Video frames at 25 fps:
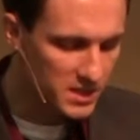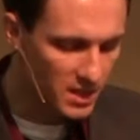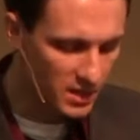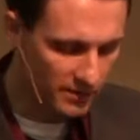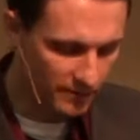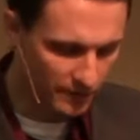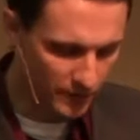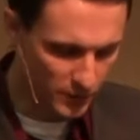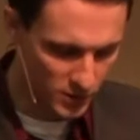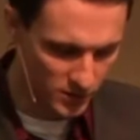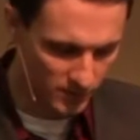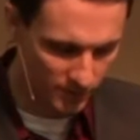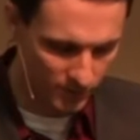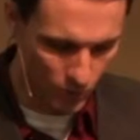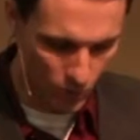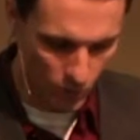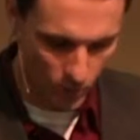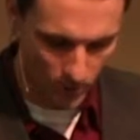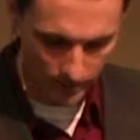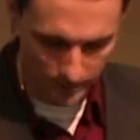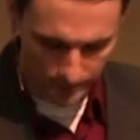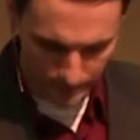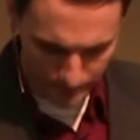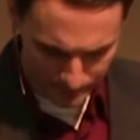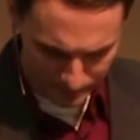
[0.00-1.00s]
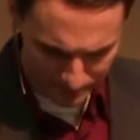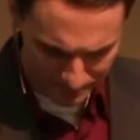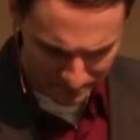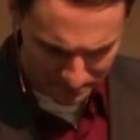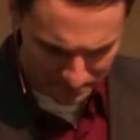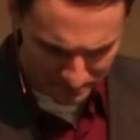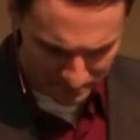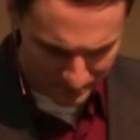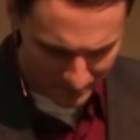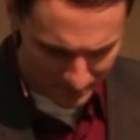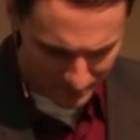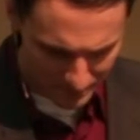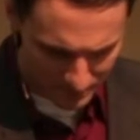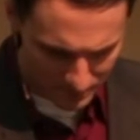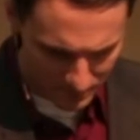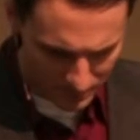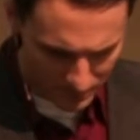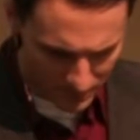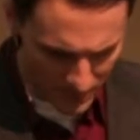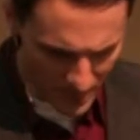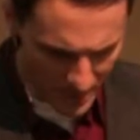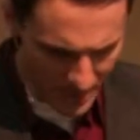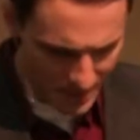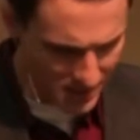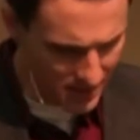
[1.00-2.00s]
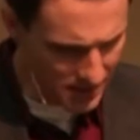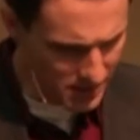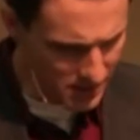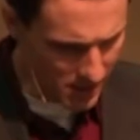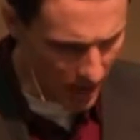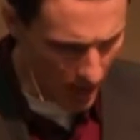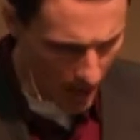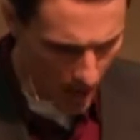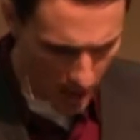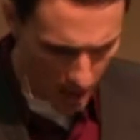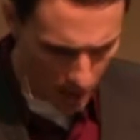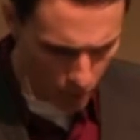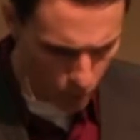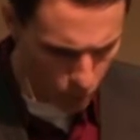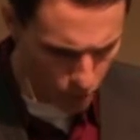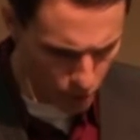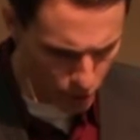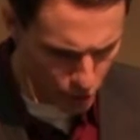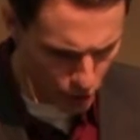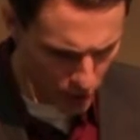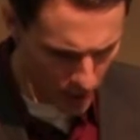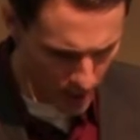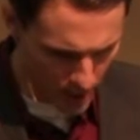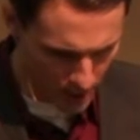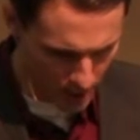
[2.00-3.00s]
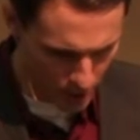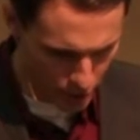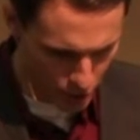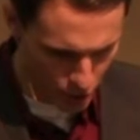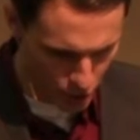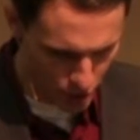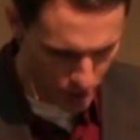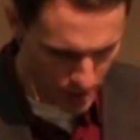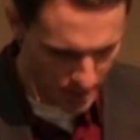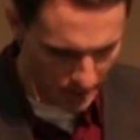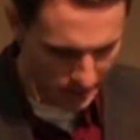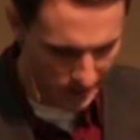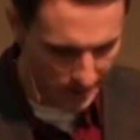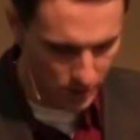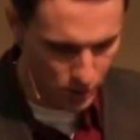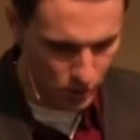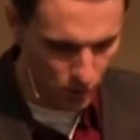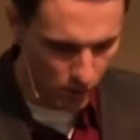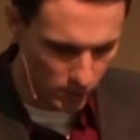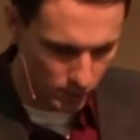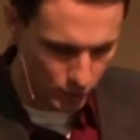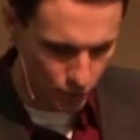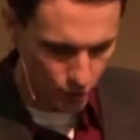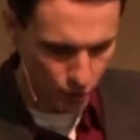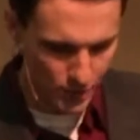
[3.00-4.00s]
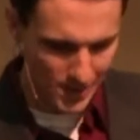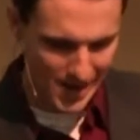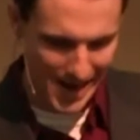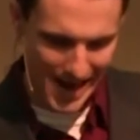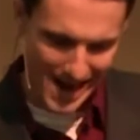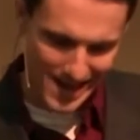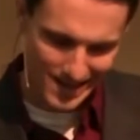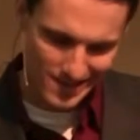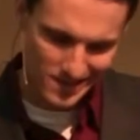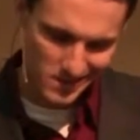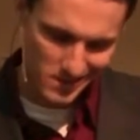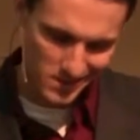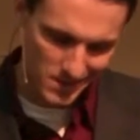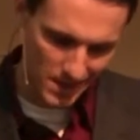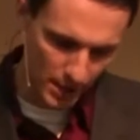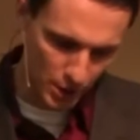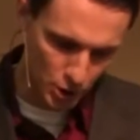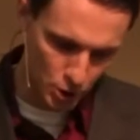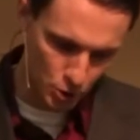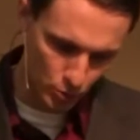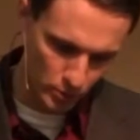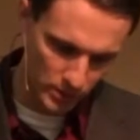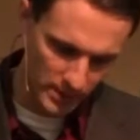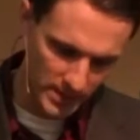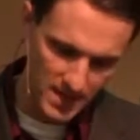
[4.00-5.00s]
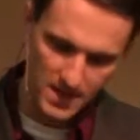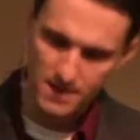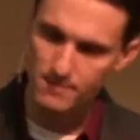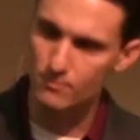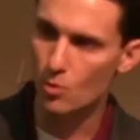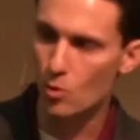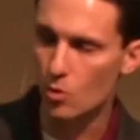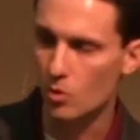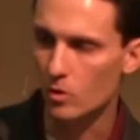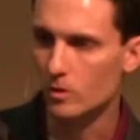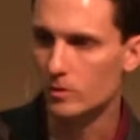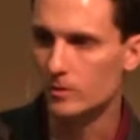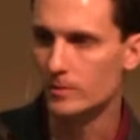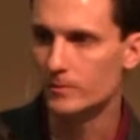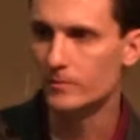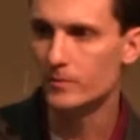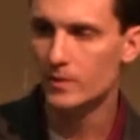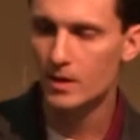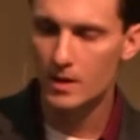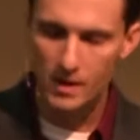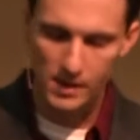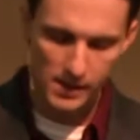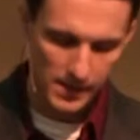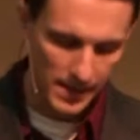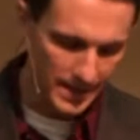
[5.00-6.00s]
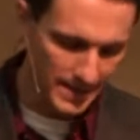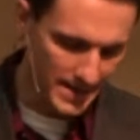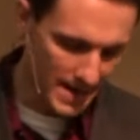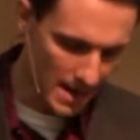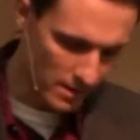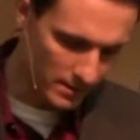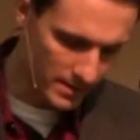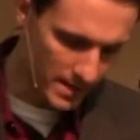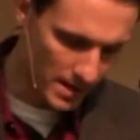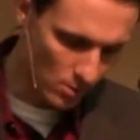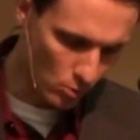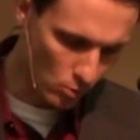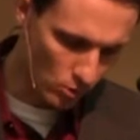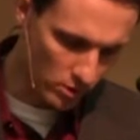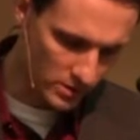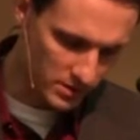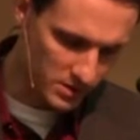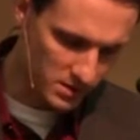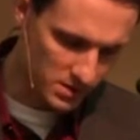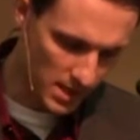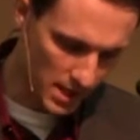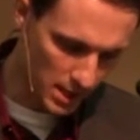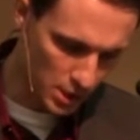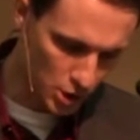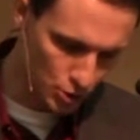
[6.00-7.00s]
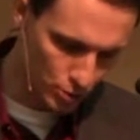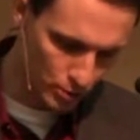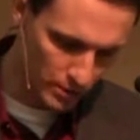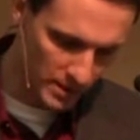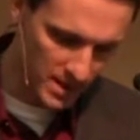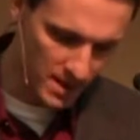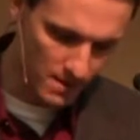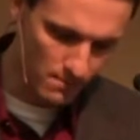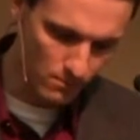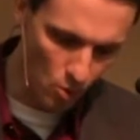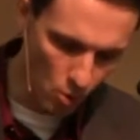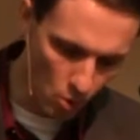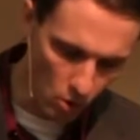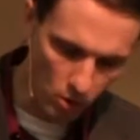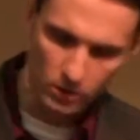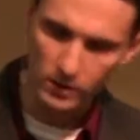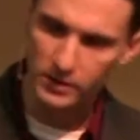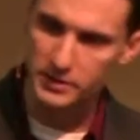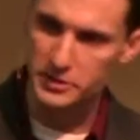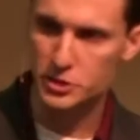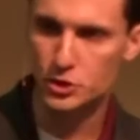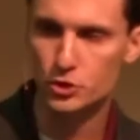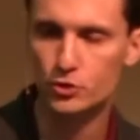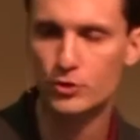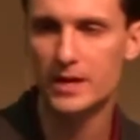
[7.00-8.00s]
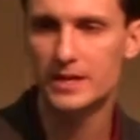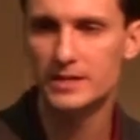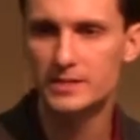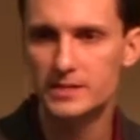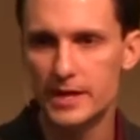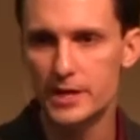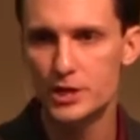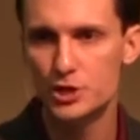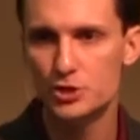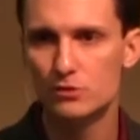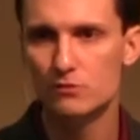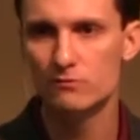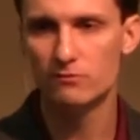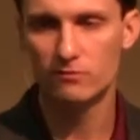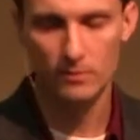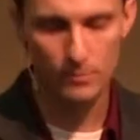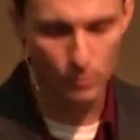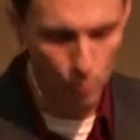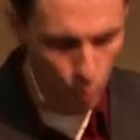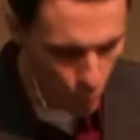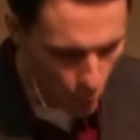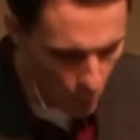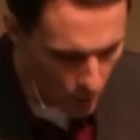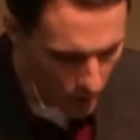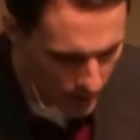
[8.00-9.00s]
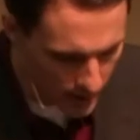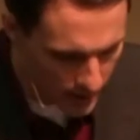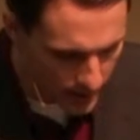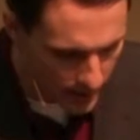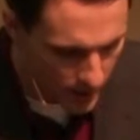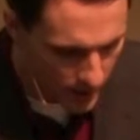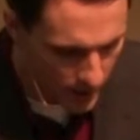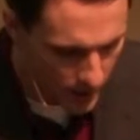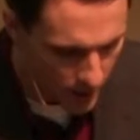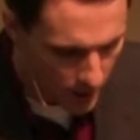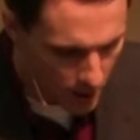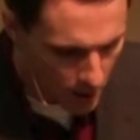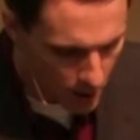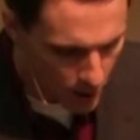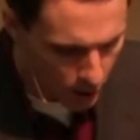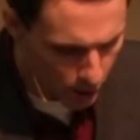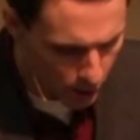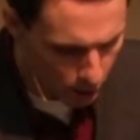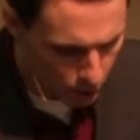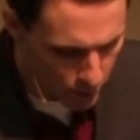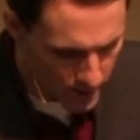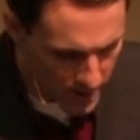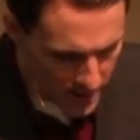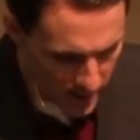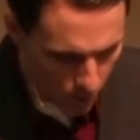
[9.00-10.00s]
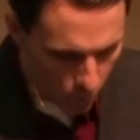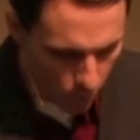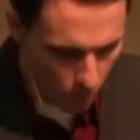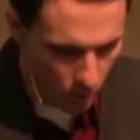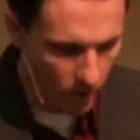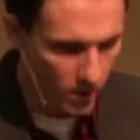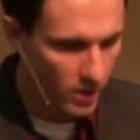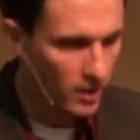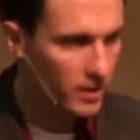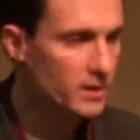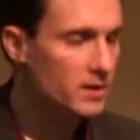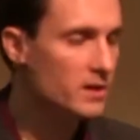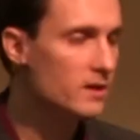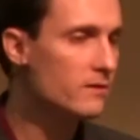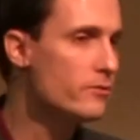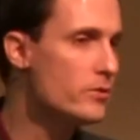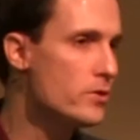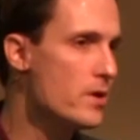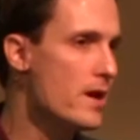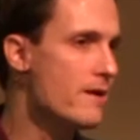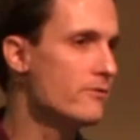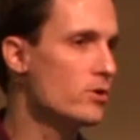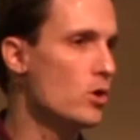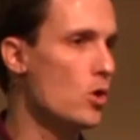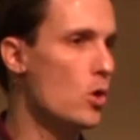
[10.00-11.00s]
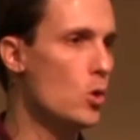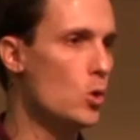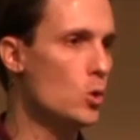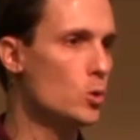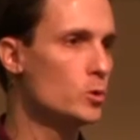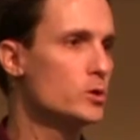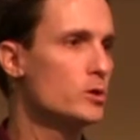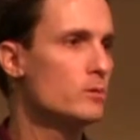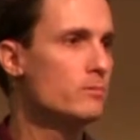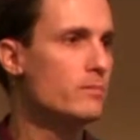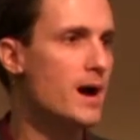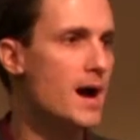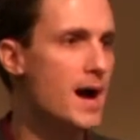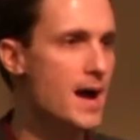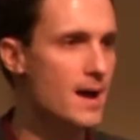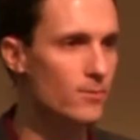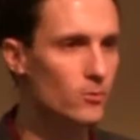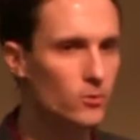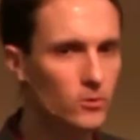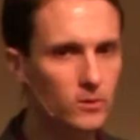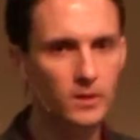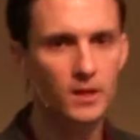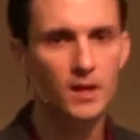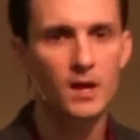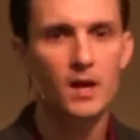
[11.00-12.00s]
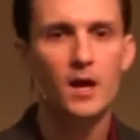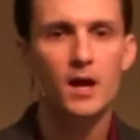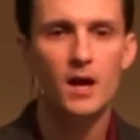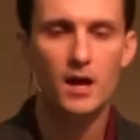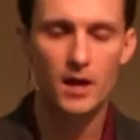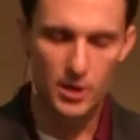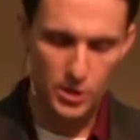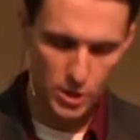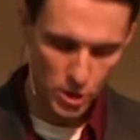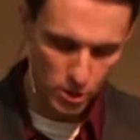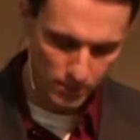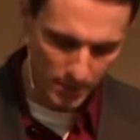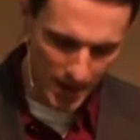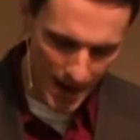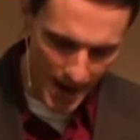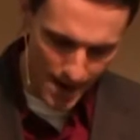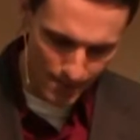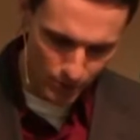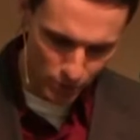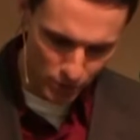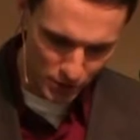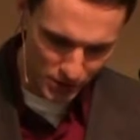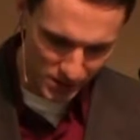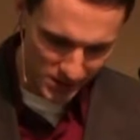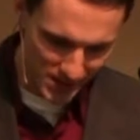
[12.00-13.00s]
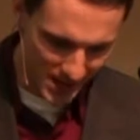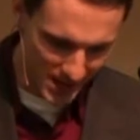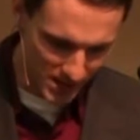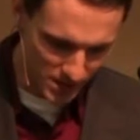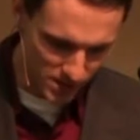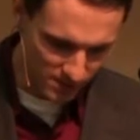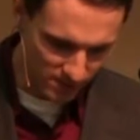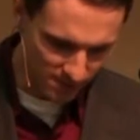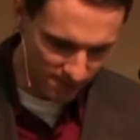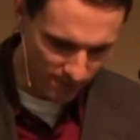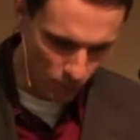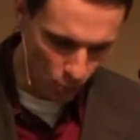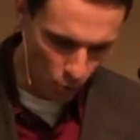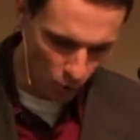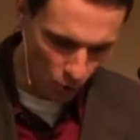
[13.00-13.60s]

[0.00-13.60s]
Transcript: notice the end of verse four. It says, God will judge the adulterer and the sexually immoral. Okay, now that word sexually immoral is a translation from one Greek word. If you have an older Bible, uh, your Bible says